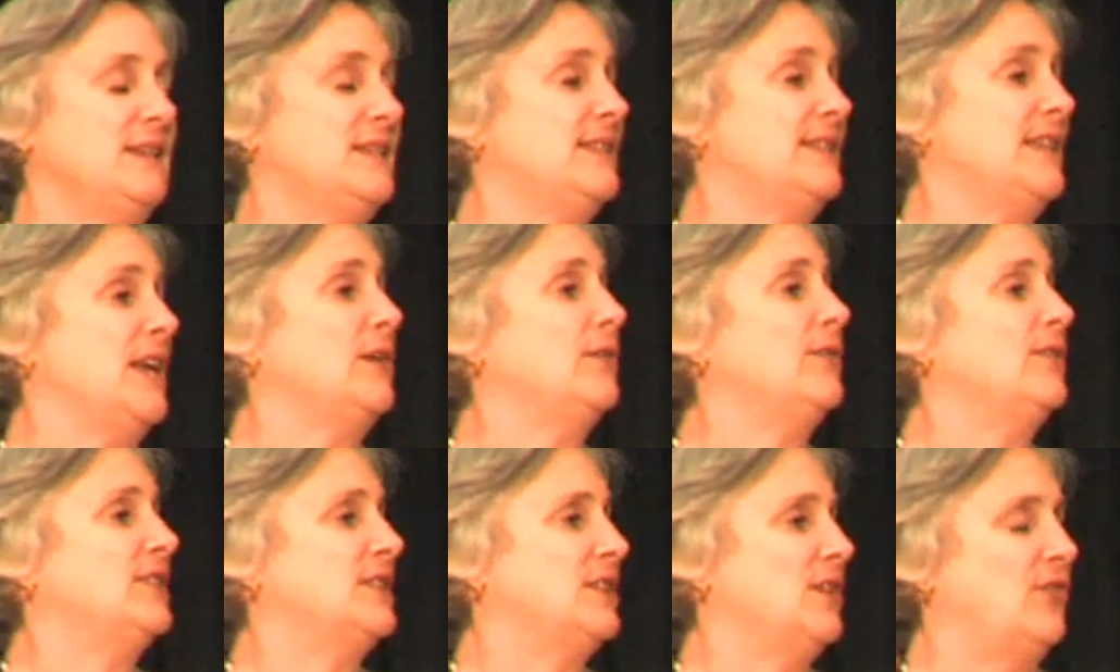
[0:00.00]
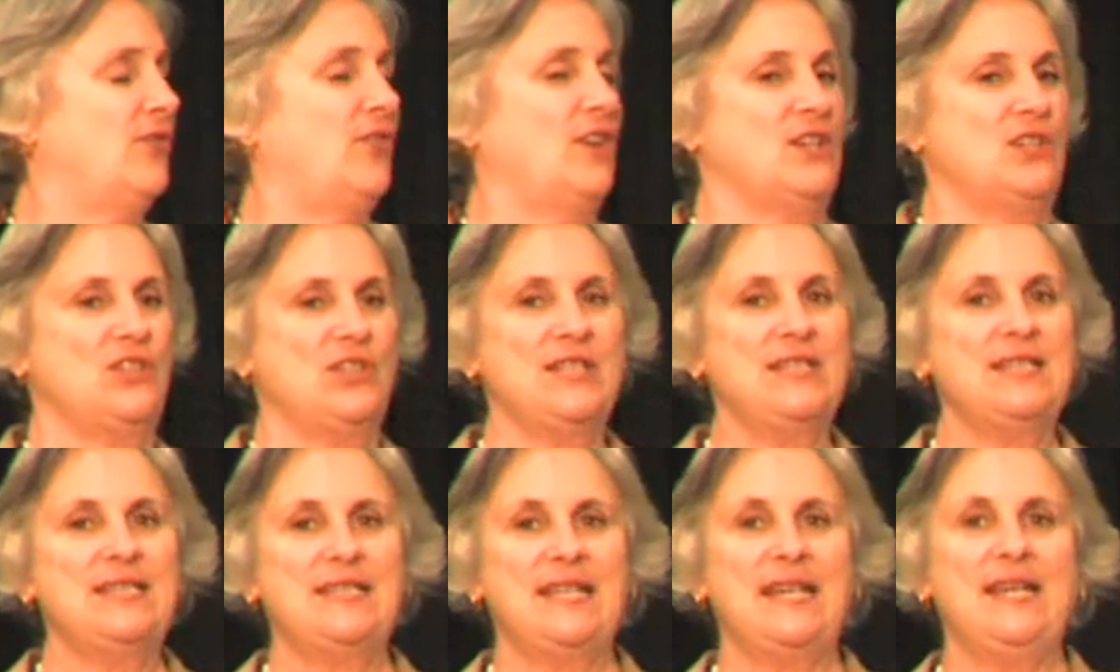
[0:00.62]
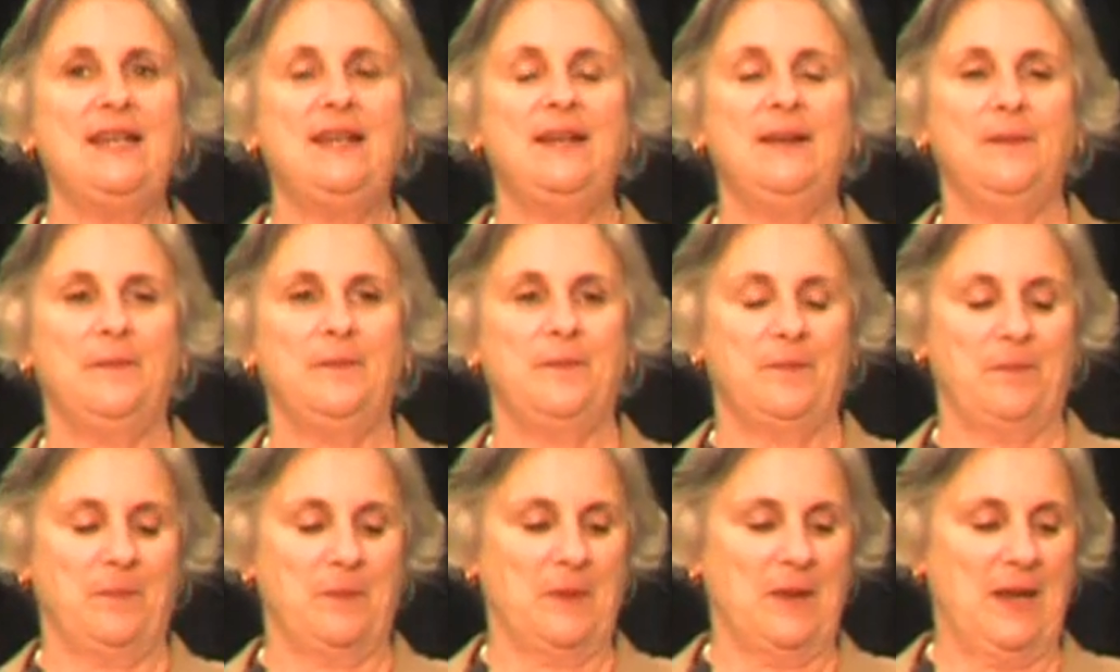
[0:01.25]
self-sufficiency.
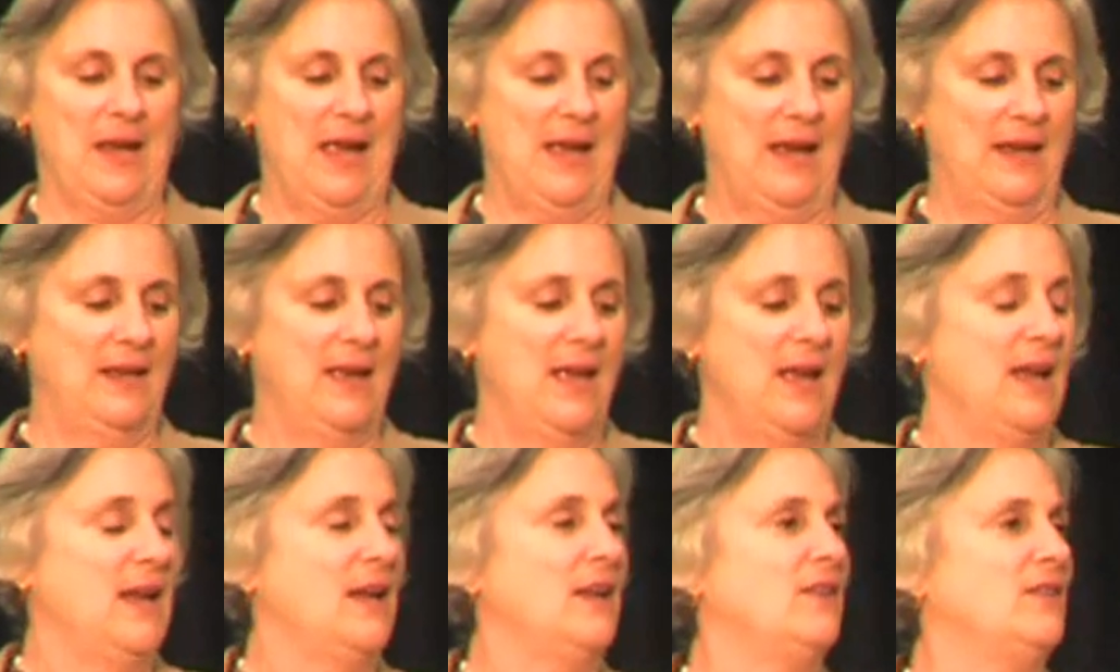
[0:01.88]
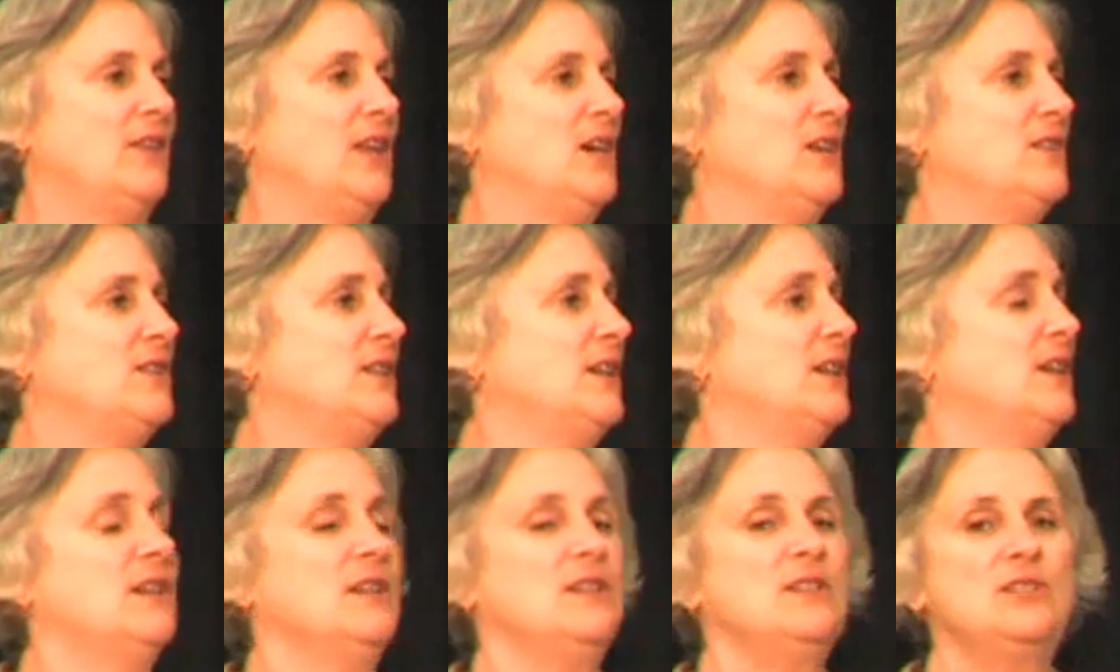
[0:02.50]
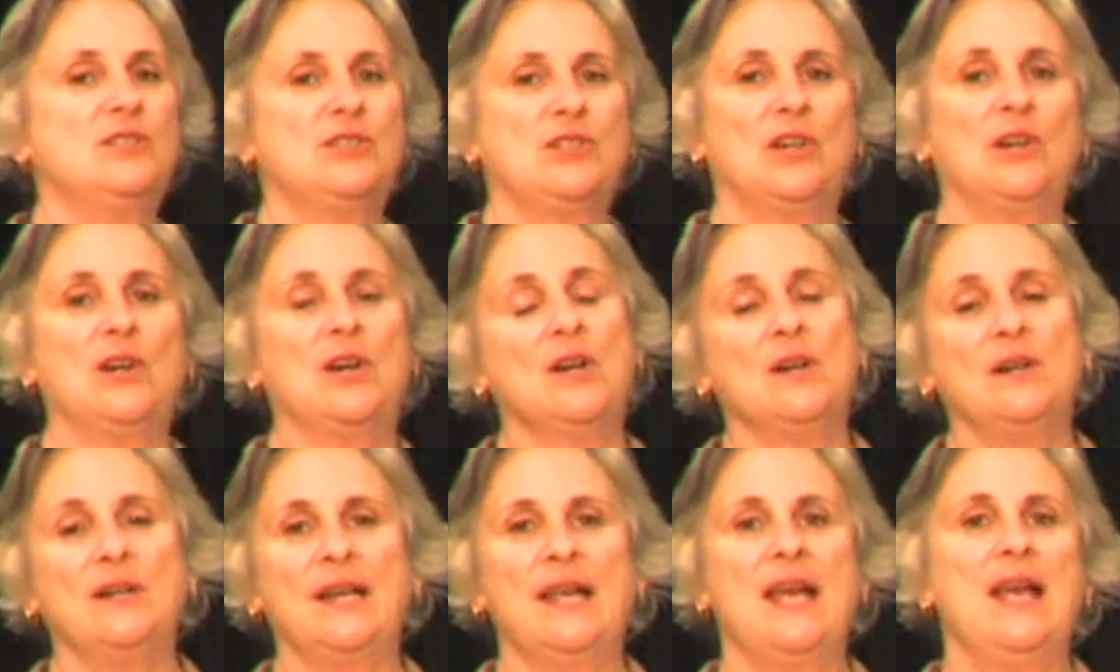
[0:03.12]
Okay? There's a
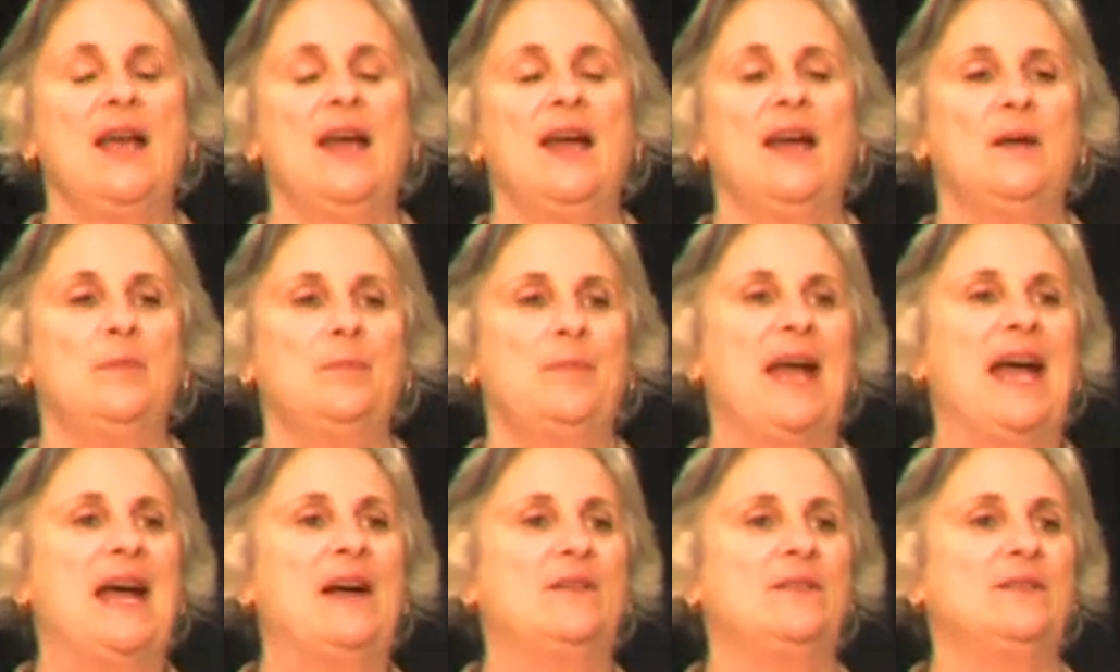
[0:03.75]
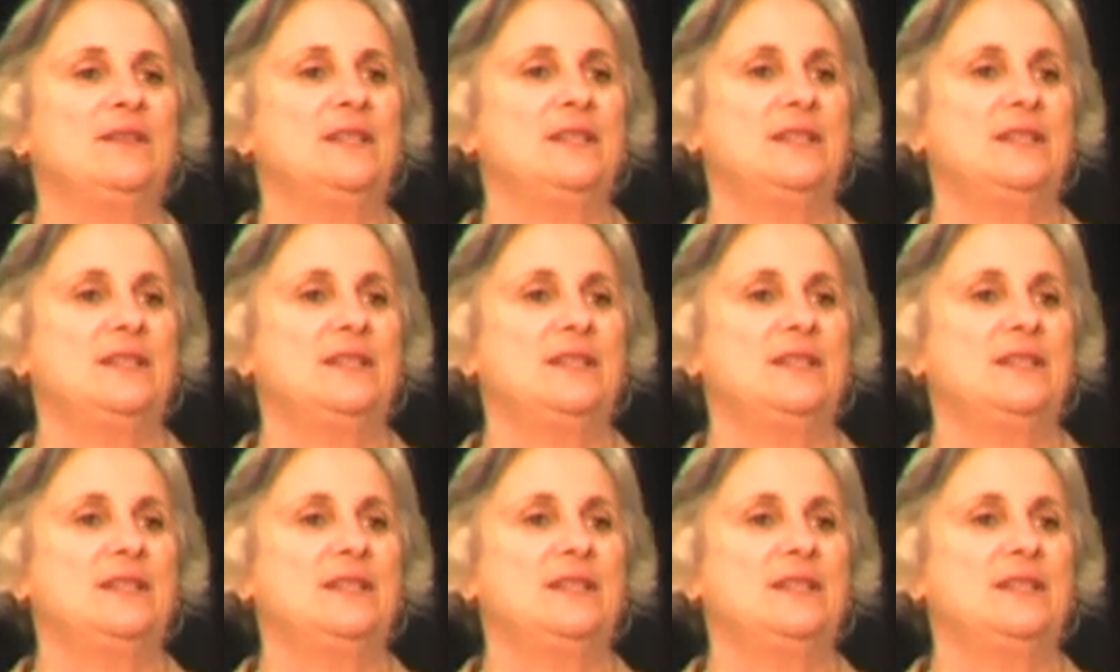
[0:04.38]
concern about